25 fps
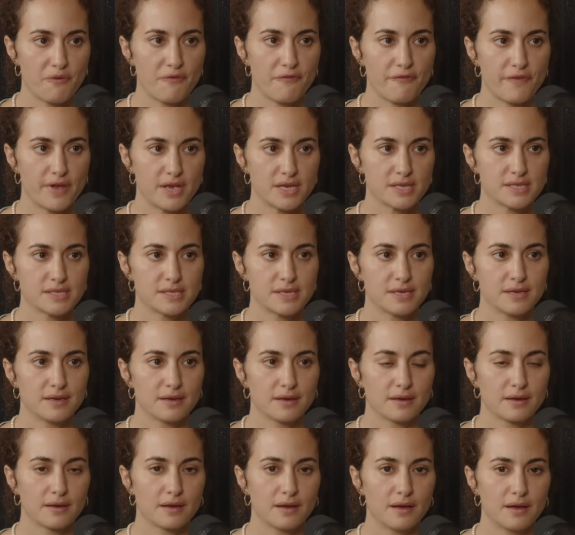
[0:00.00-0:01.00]

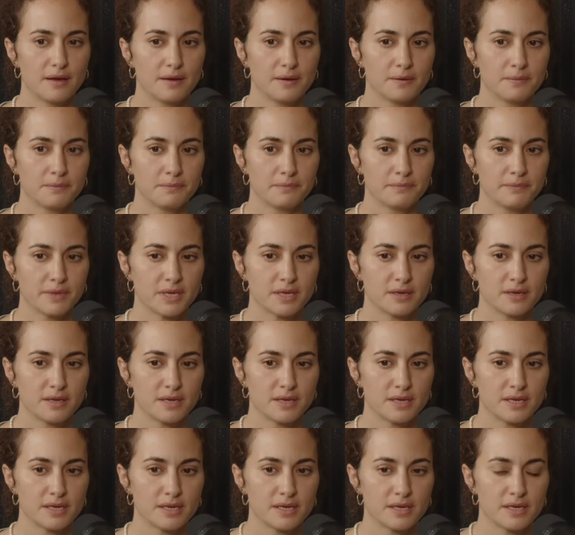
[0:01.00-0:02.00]
facing
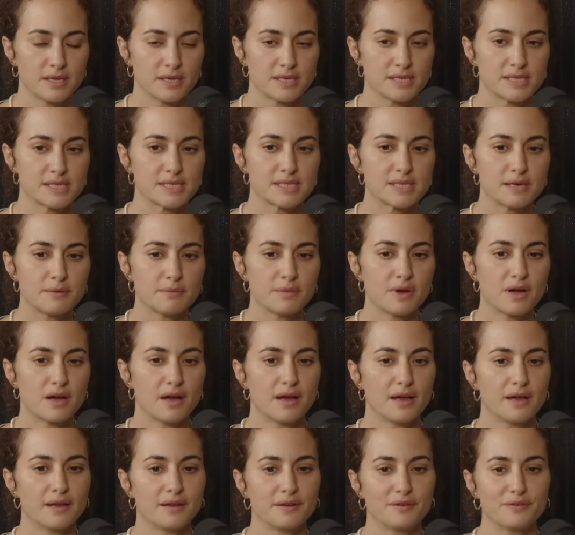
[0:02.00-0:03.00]
some
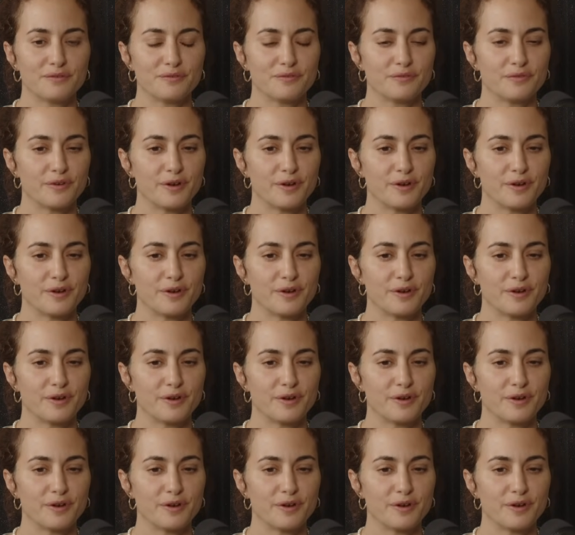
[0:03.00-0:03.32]
kind of